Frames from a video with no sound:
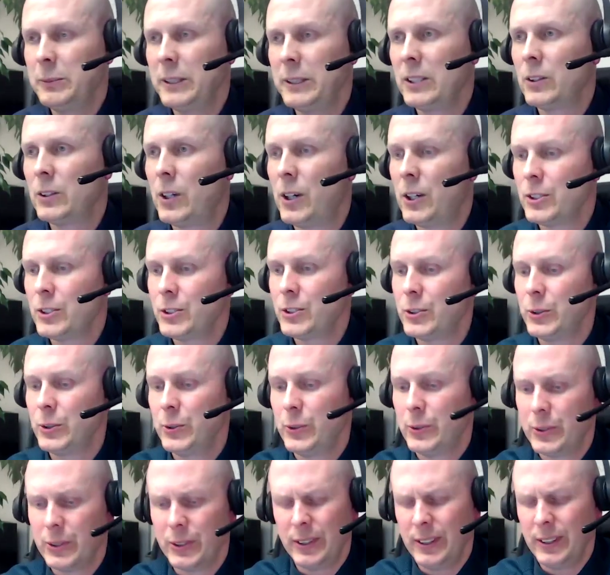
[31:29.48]

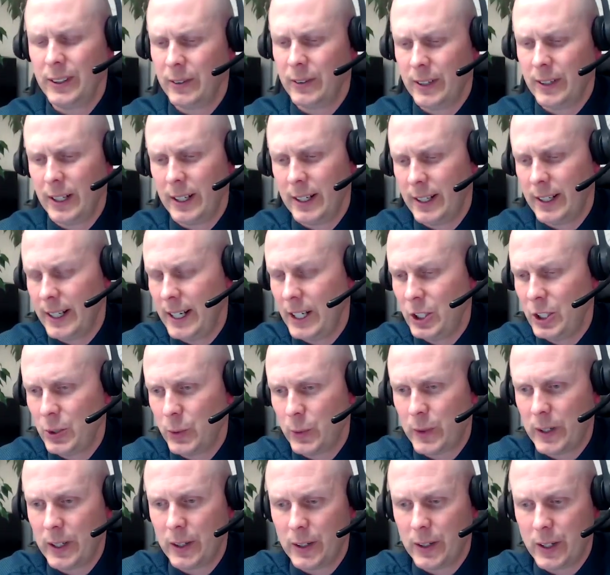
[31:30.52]
lawsuit, kind of
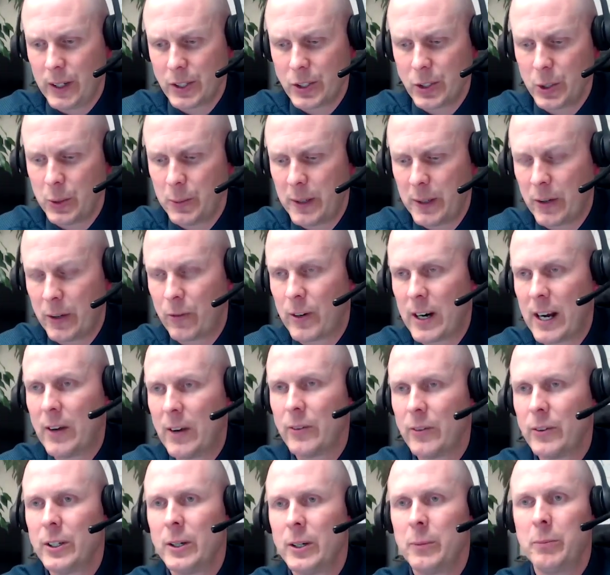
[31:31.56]
nationwide lawsuit about
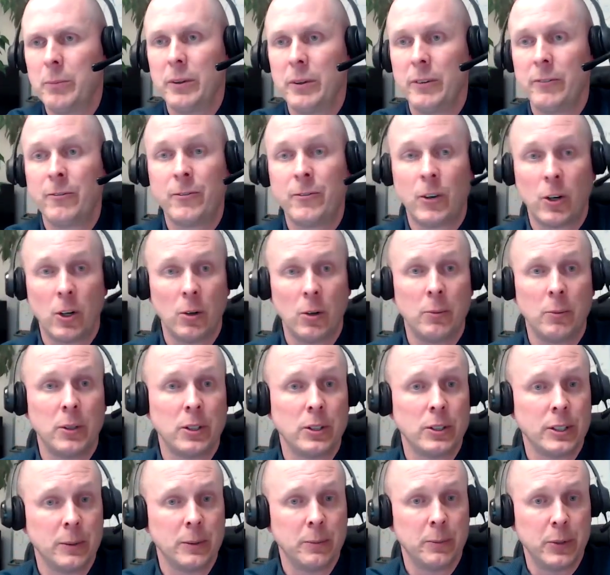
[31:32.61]
Roundup, but
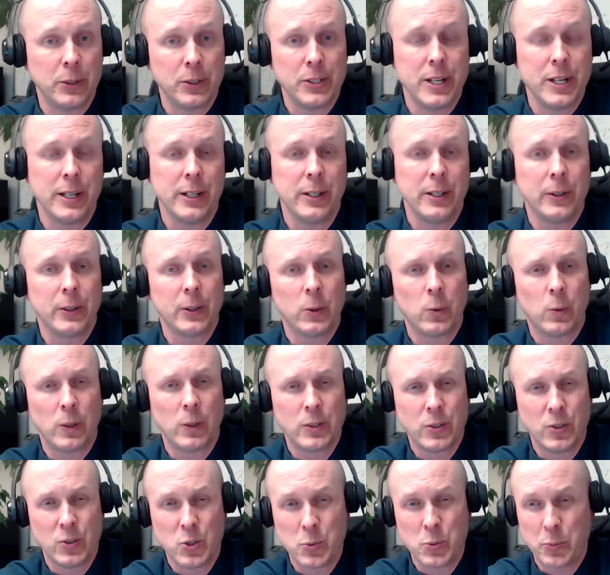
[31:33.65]
farmers in particular,
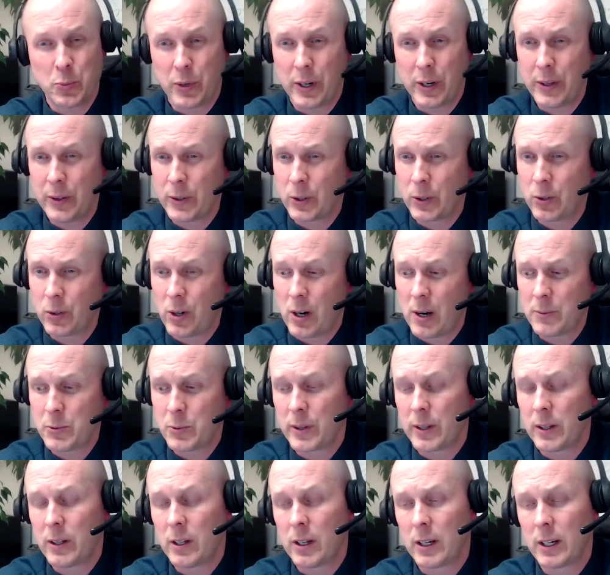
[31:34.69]
ones who spray their crops
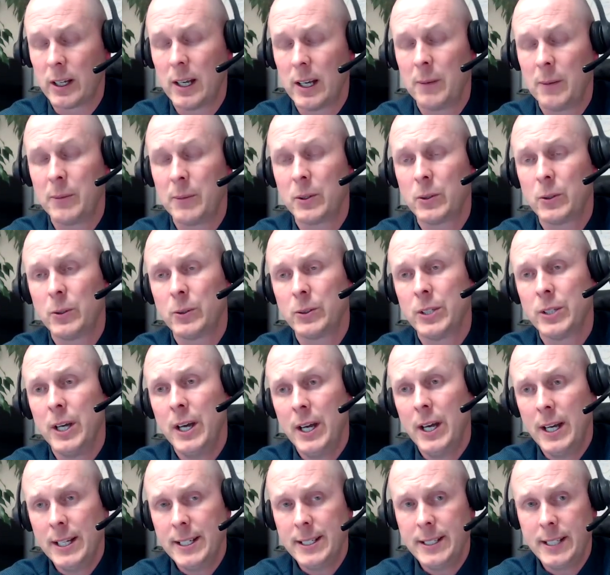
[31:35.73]
with a lot of chemicals,
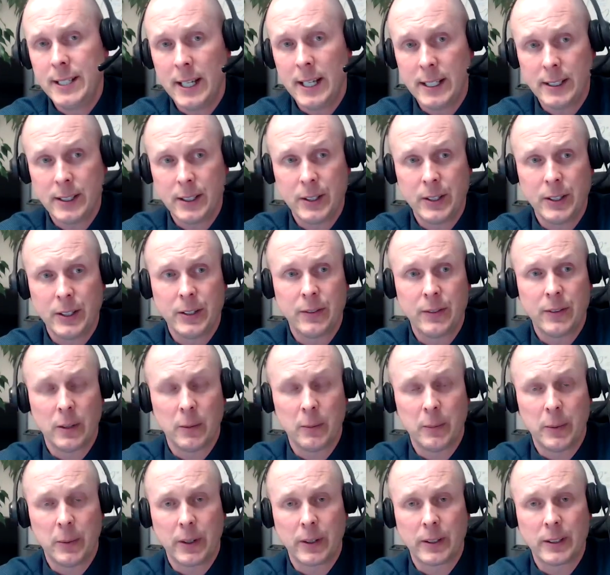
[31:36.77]
tended to
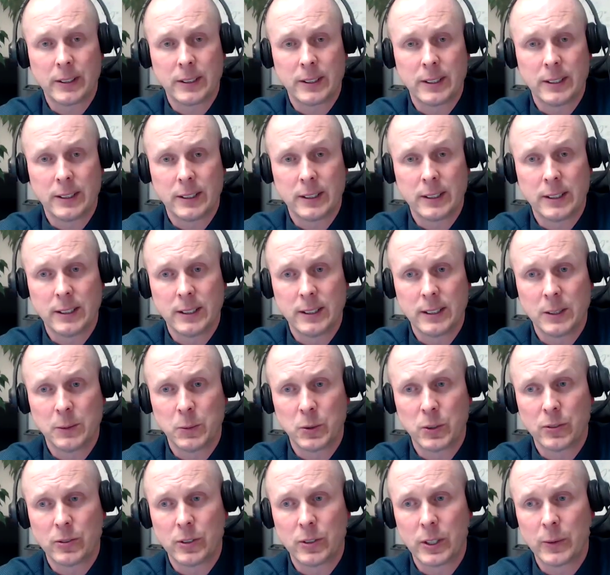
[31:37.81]
develop Parkinson's disease
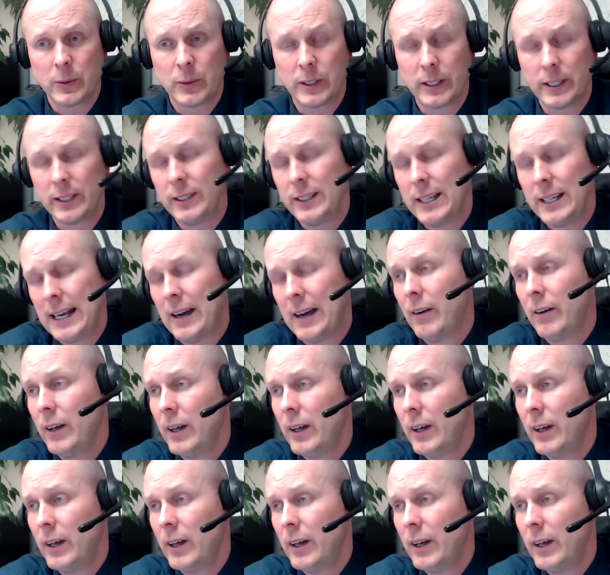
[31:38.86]
more frequently. Now,